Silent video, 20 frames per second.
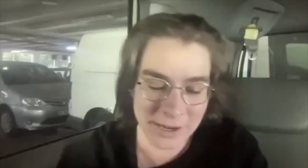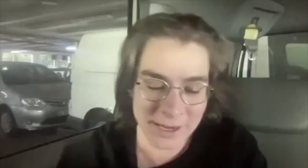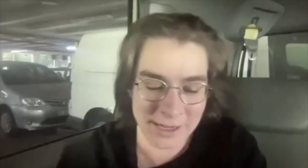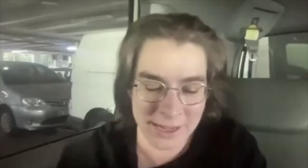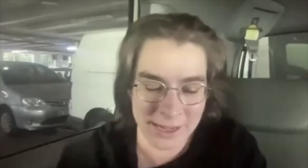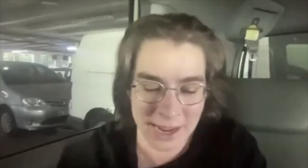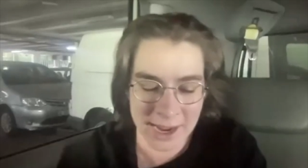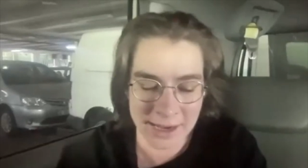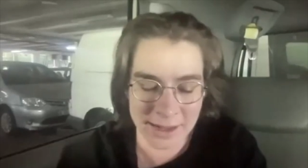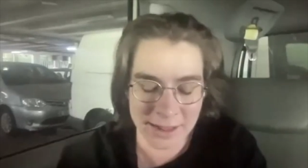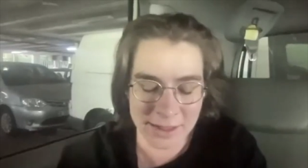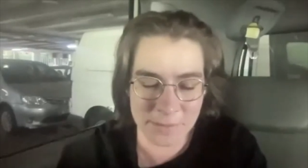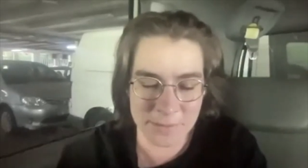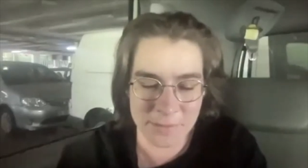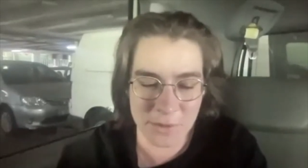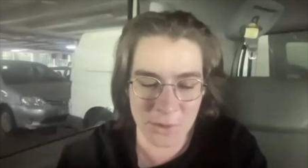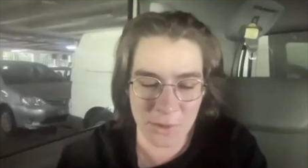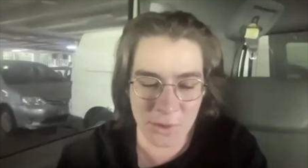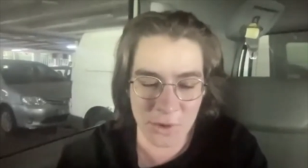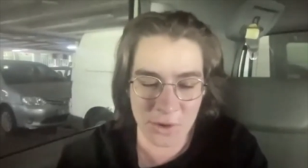I get, the
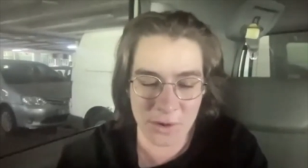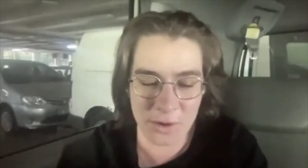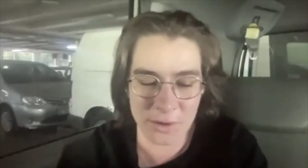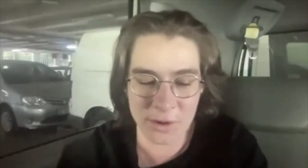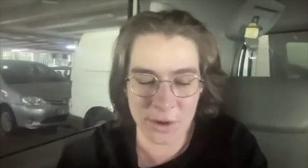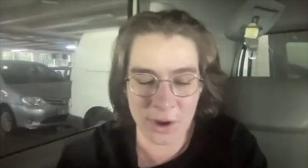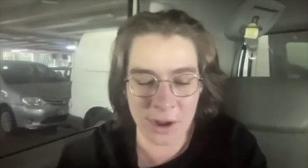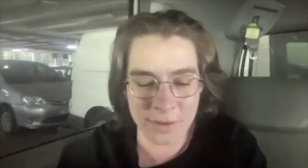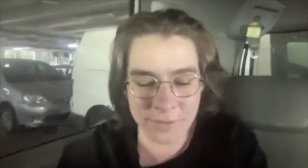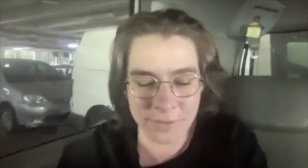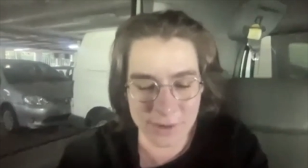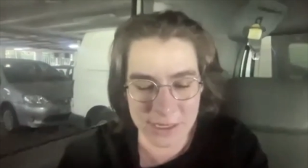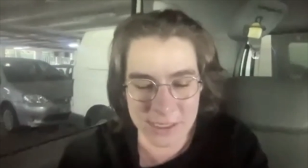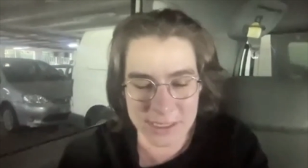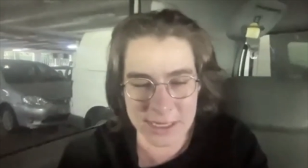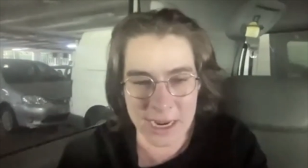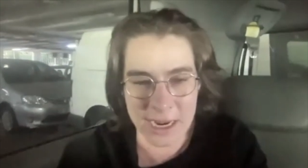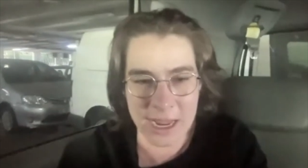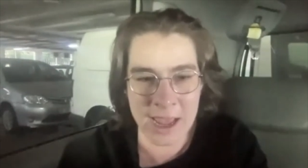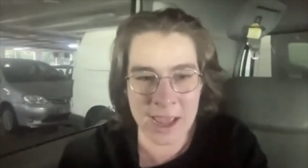more
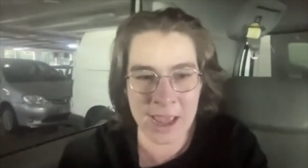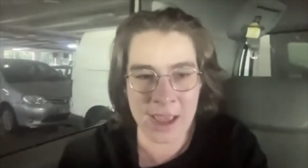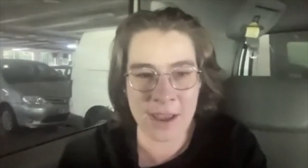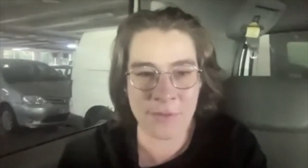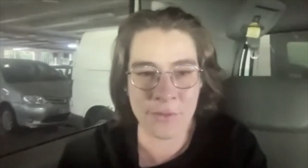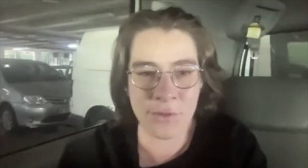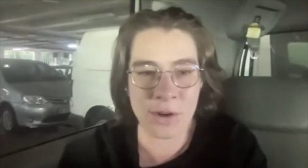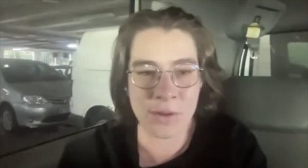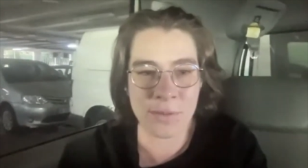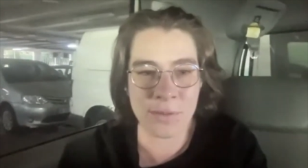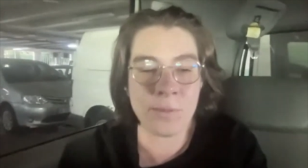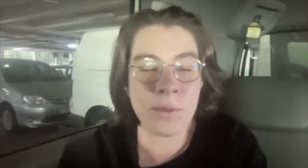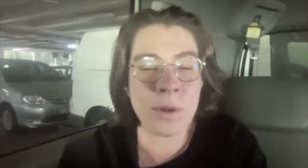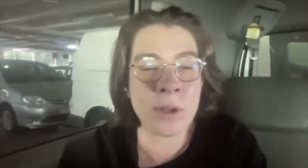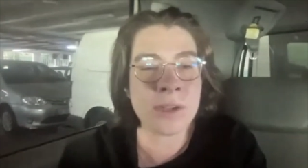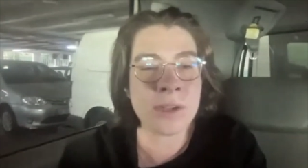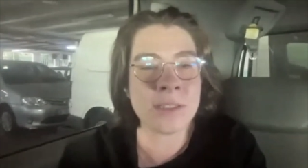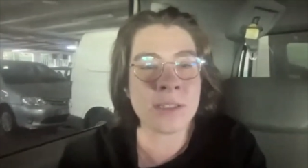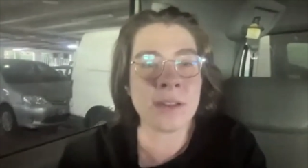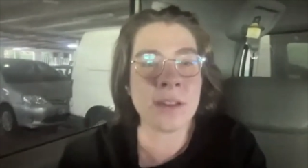confidence I have, and
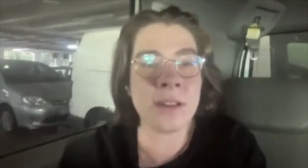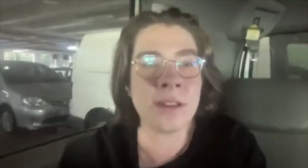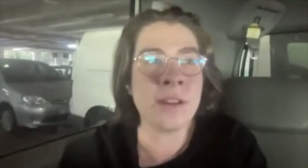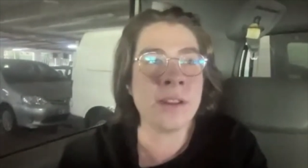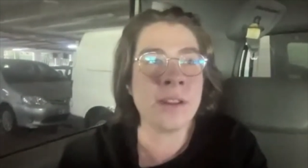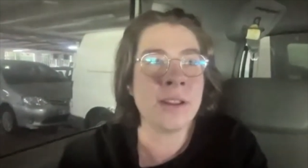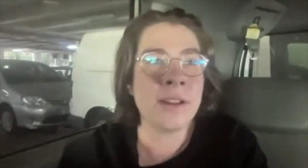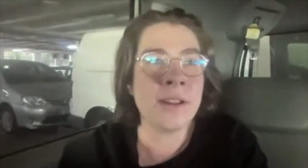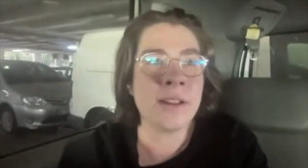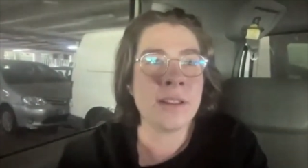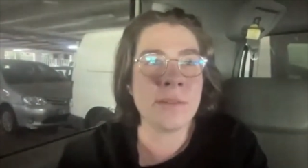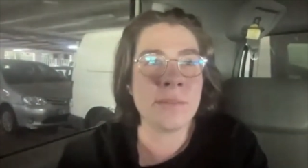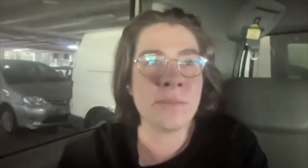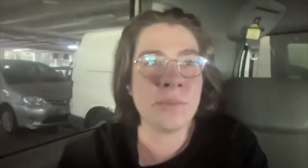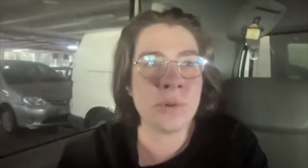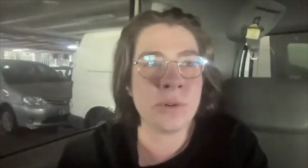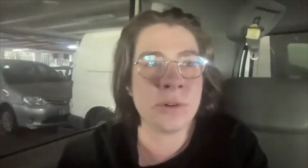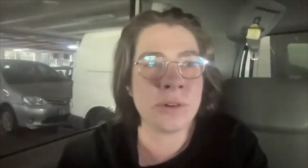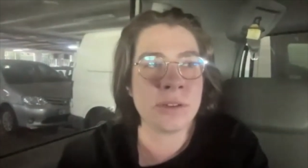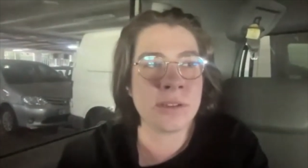because the the
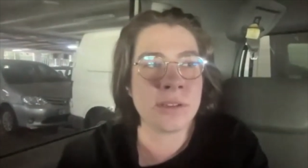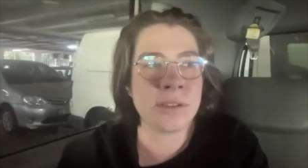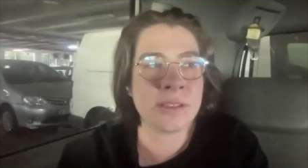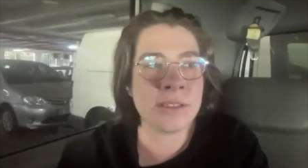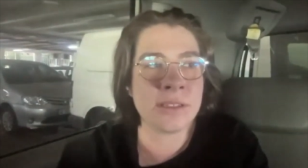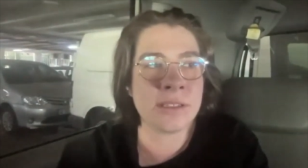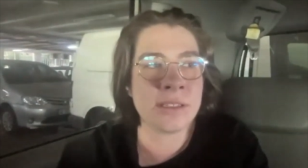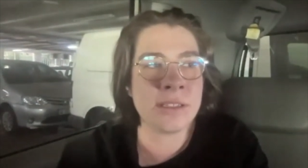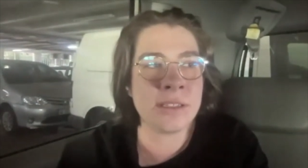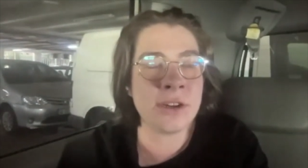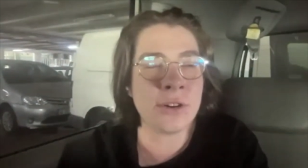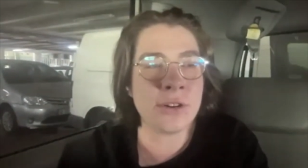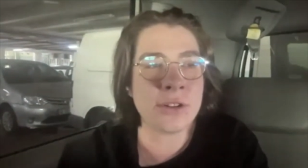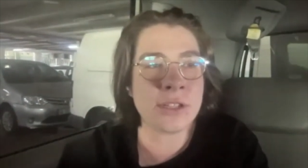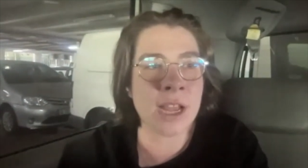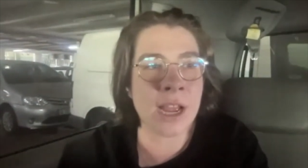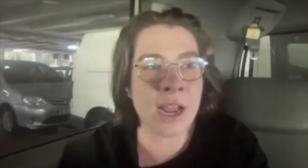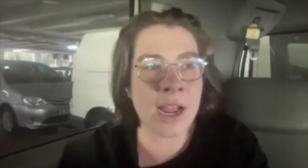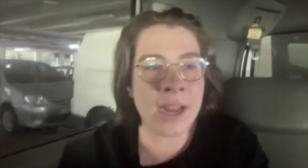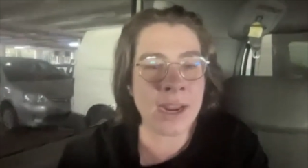more you know
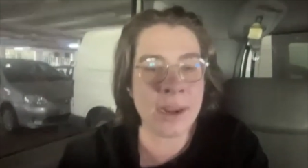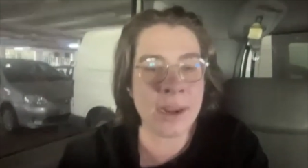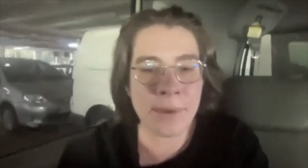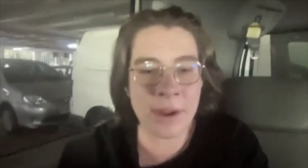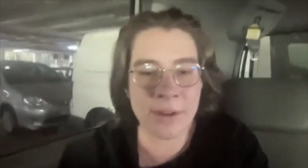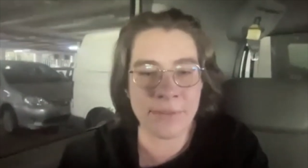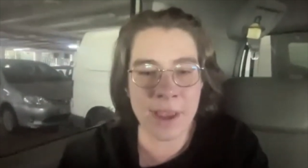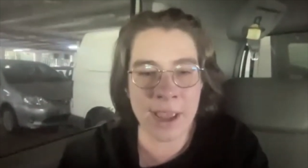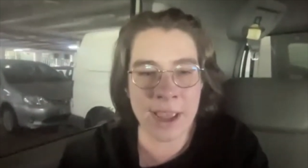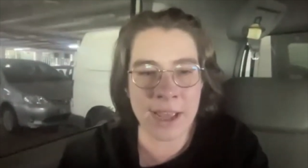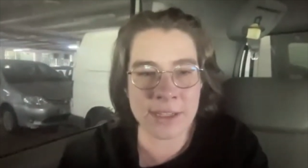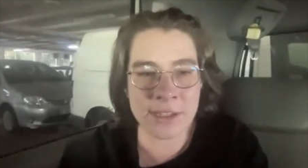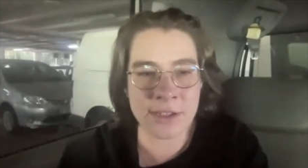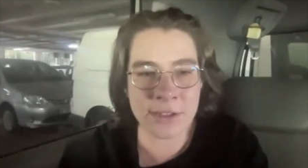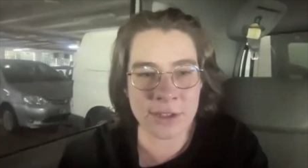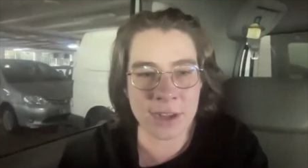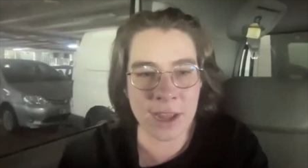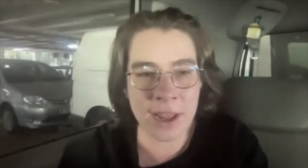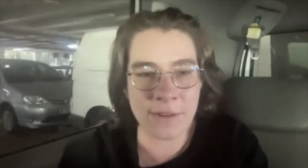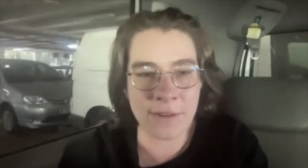time I've had
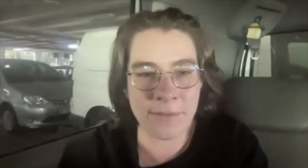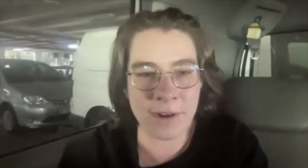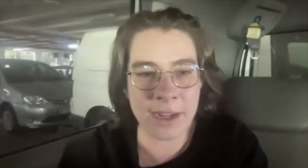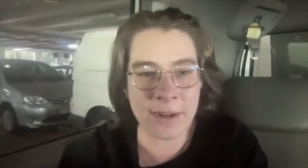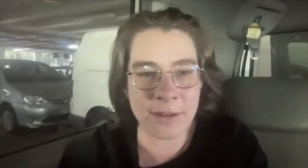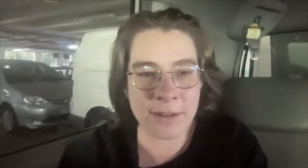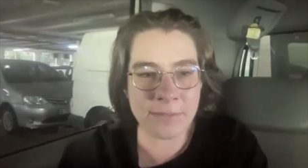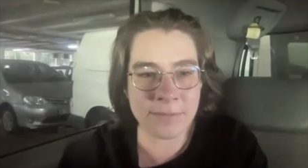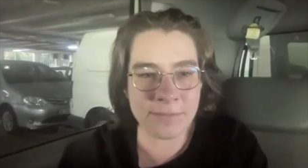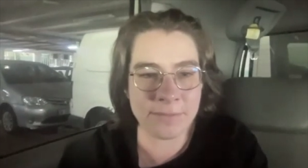to kind of like